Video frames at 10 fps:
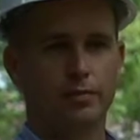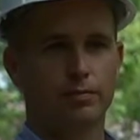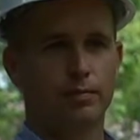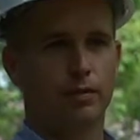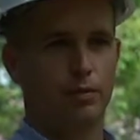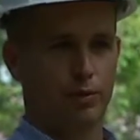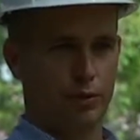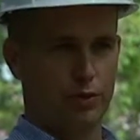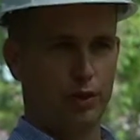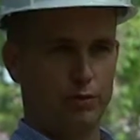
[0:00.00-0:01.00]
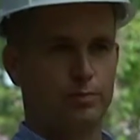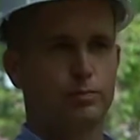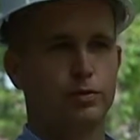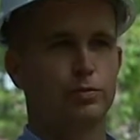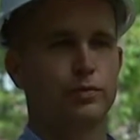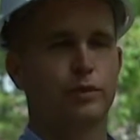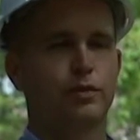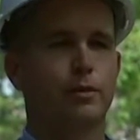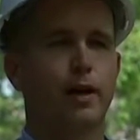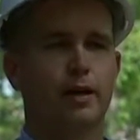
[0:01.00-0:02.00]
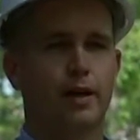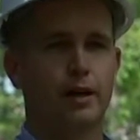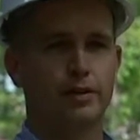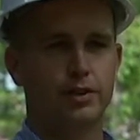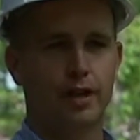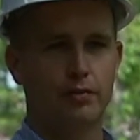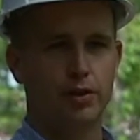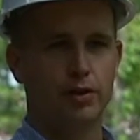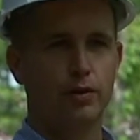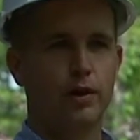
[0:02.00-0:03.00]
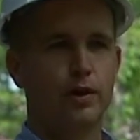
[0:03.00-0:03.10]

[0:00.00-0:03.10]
We'll talk specifically about College Avenue.